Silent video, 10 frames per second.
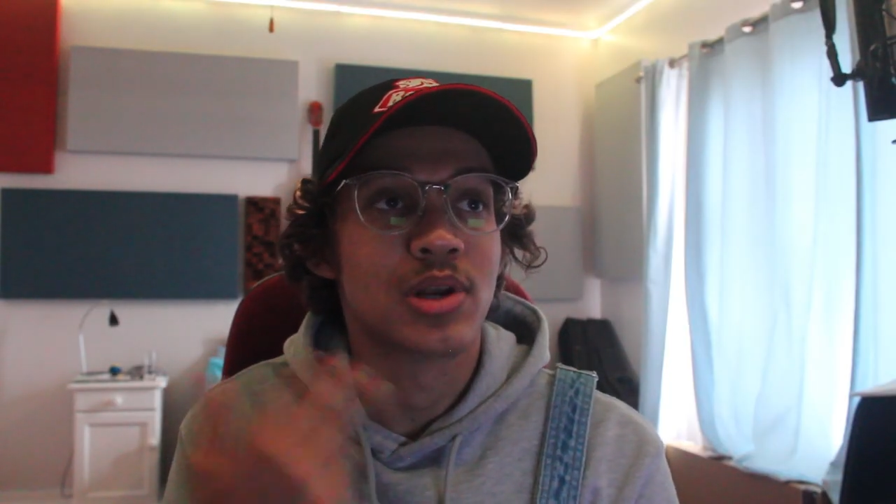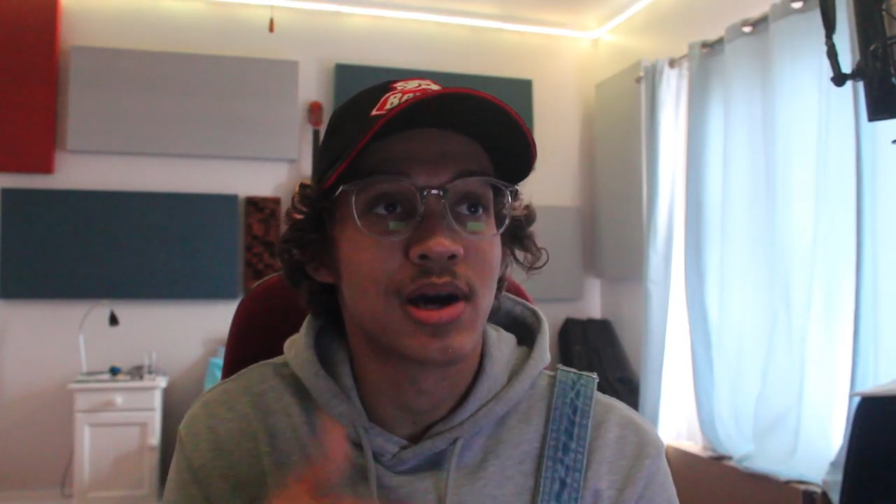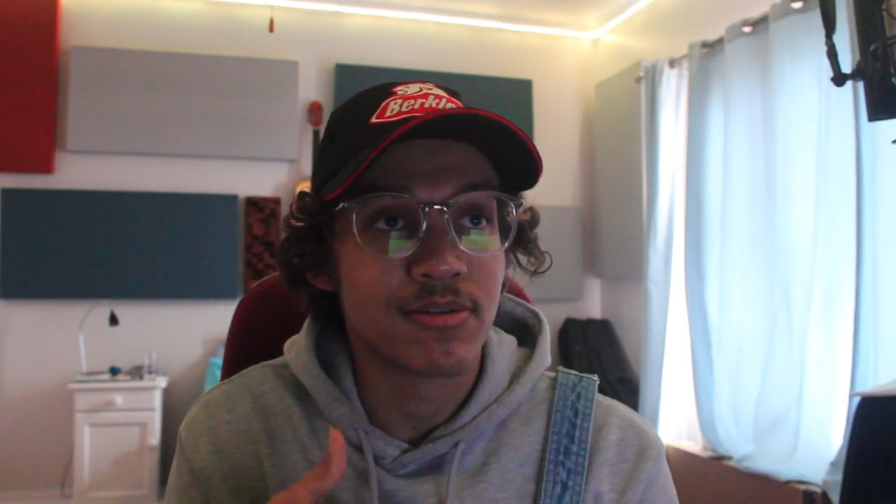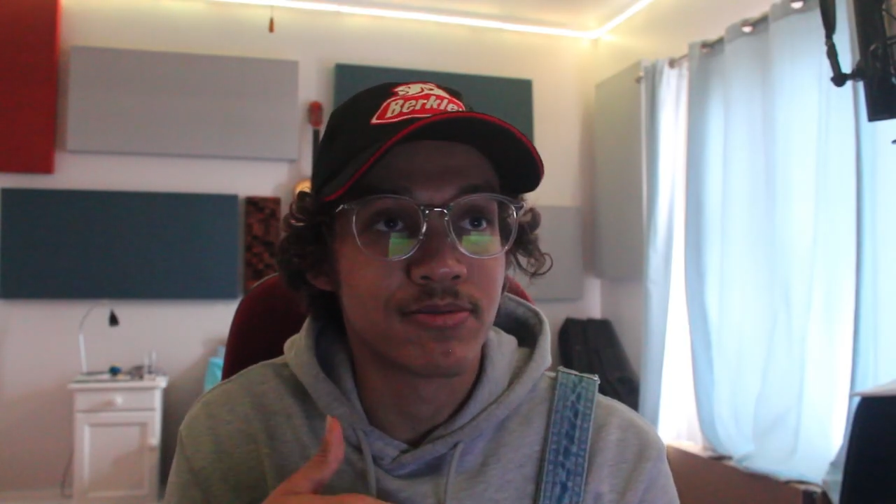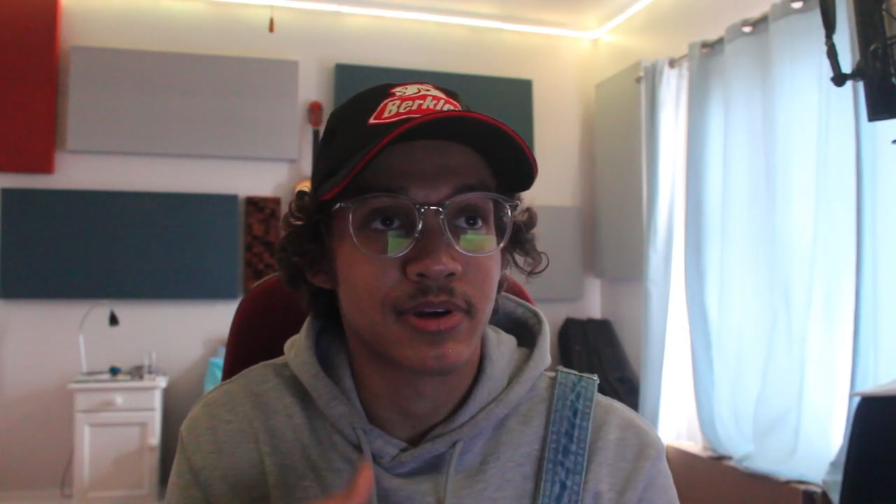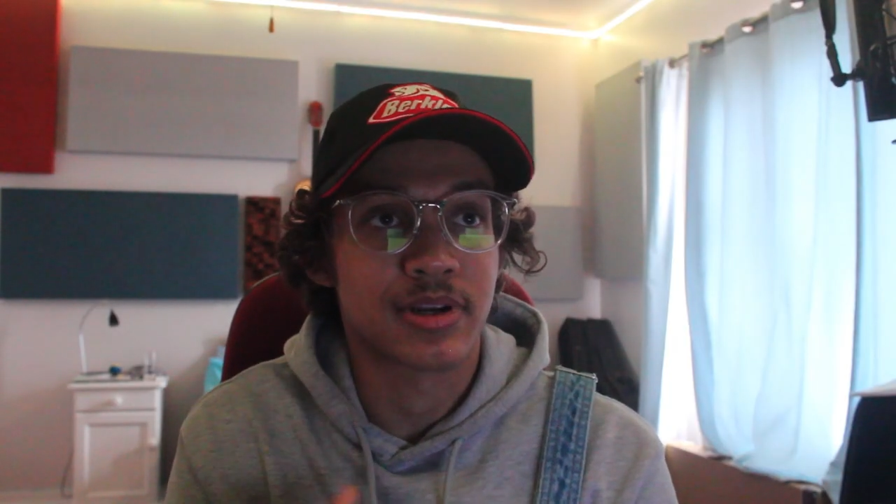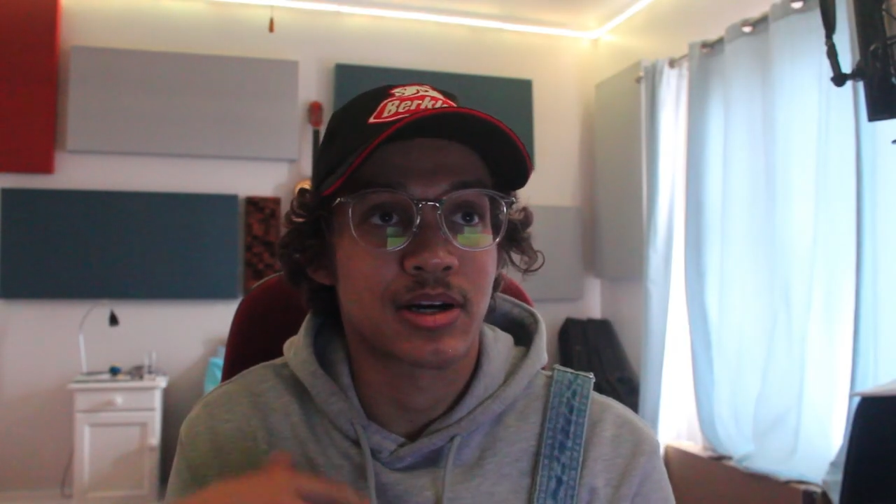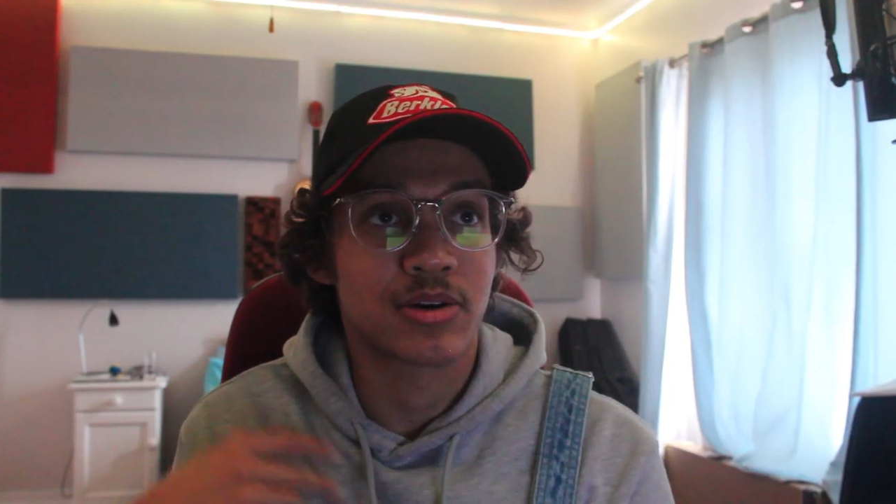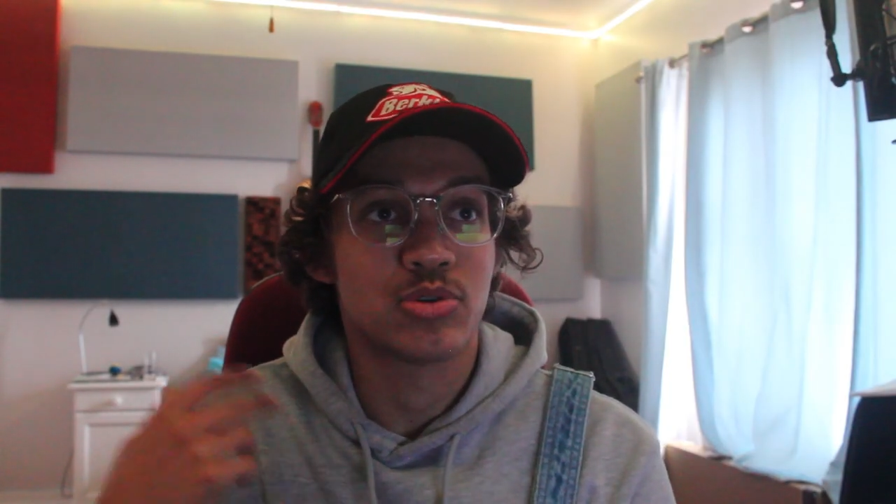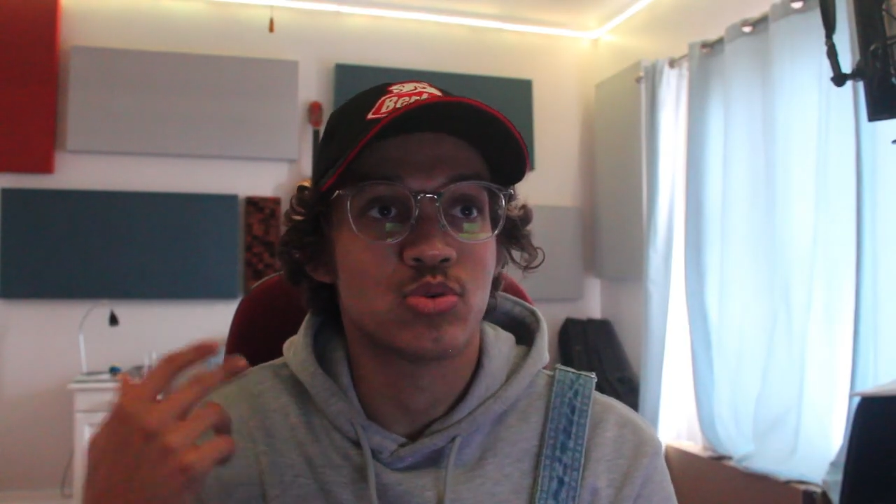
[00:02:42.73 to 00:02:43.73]
love and
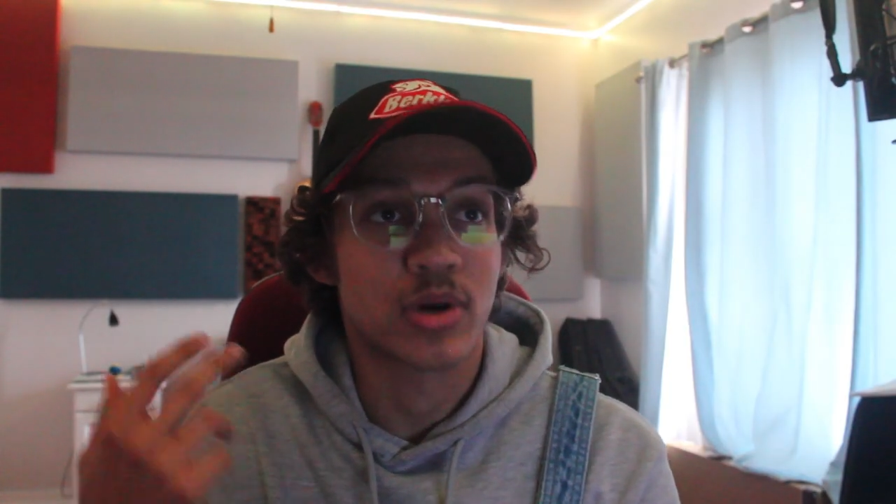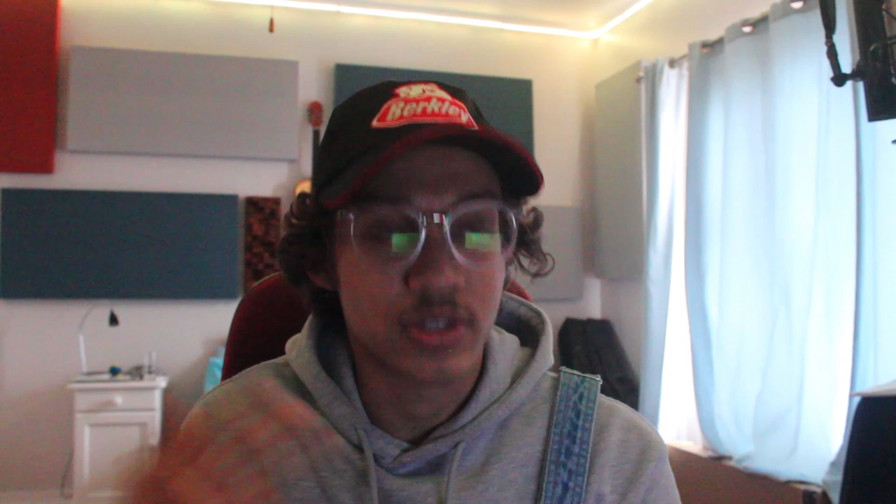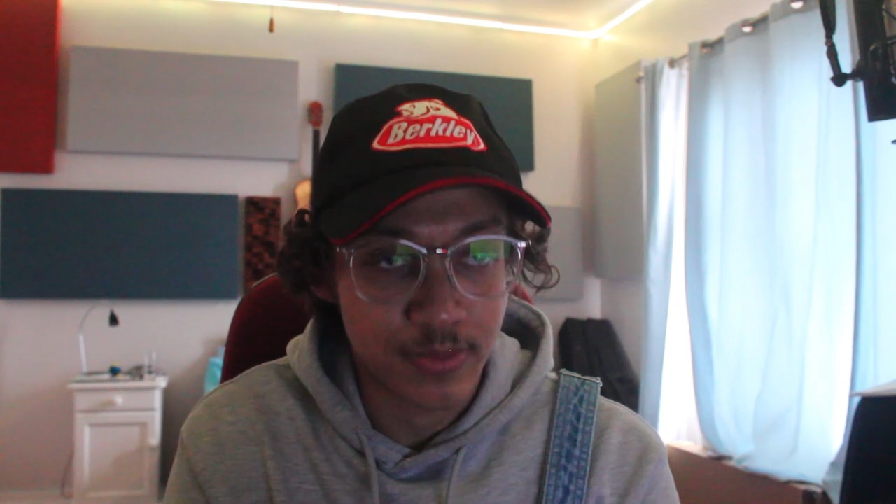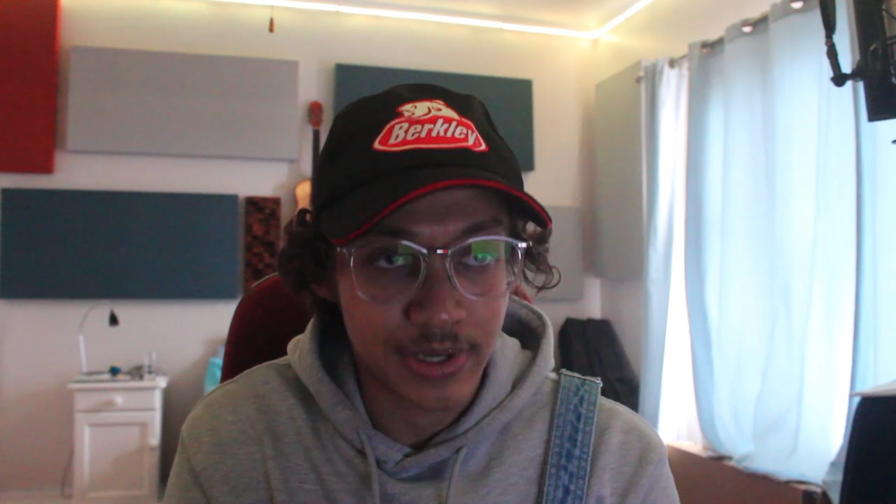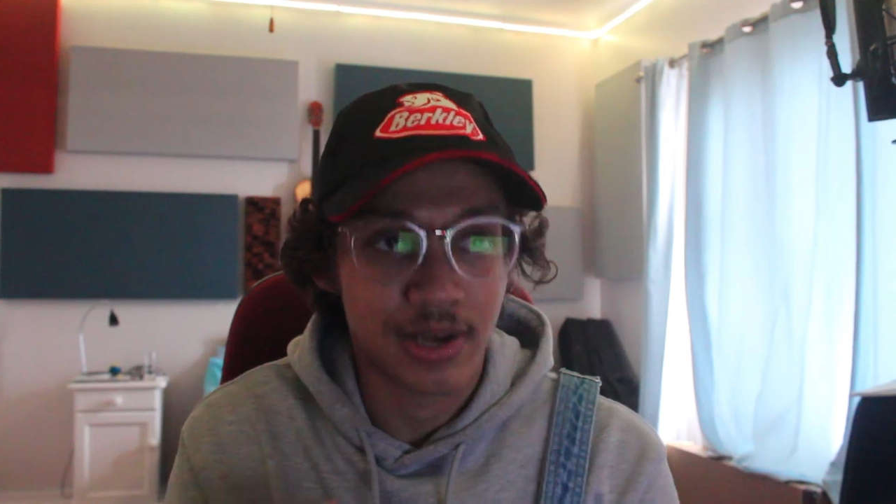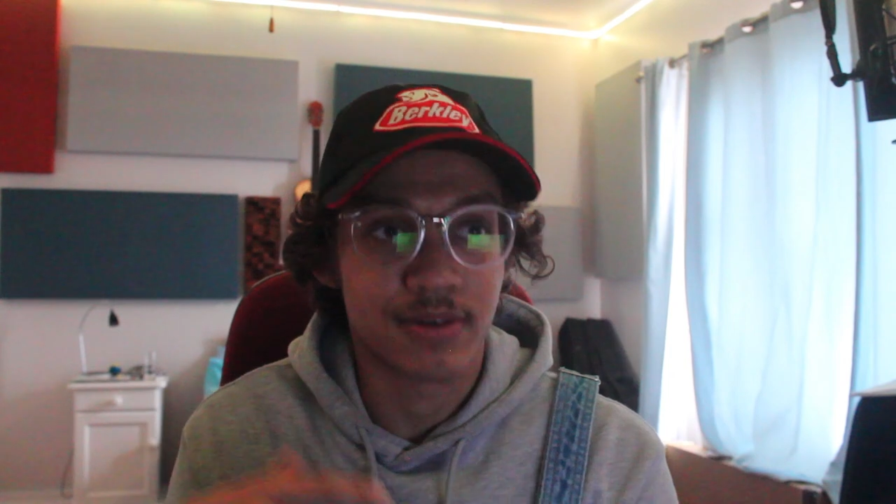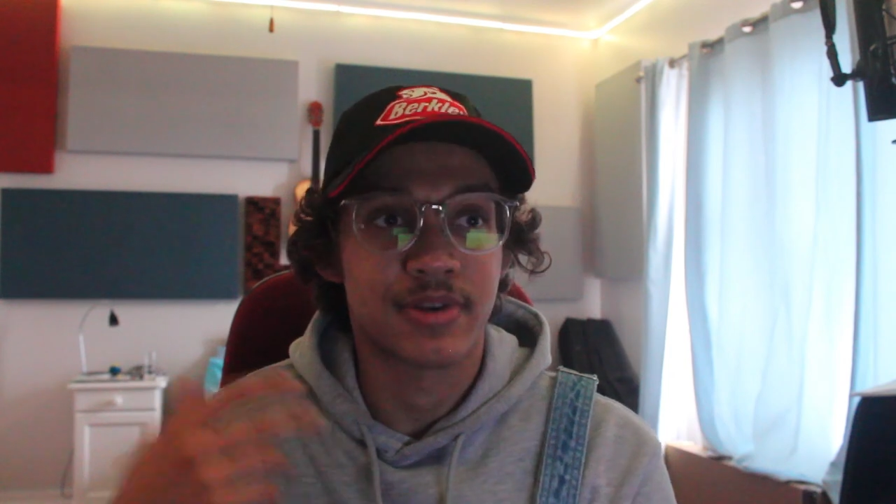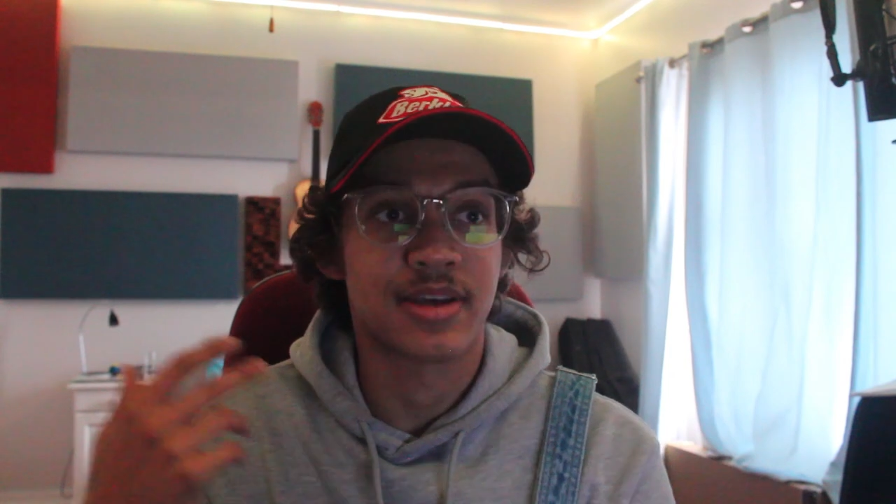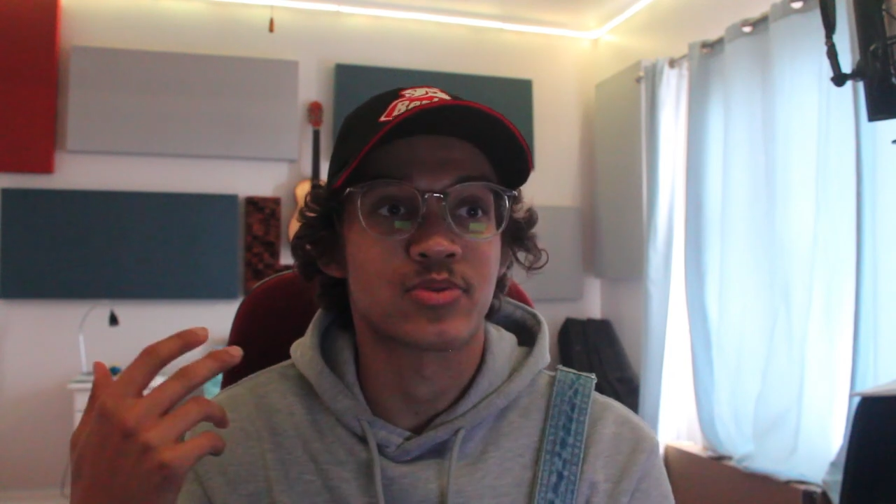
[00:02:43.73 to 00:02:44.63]
how you want to be loved,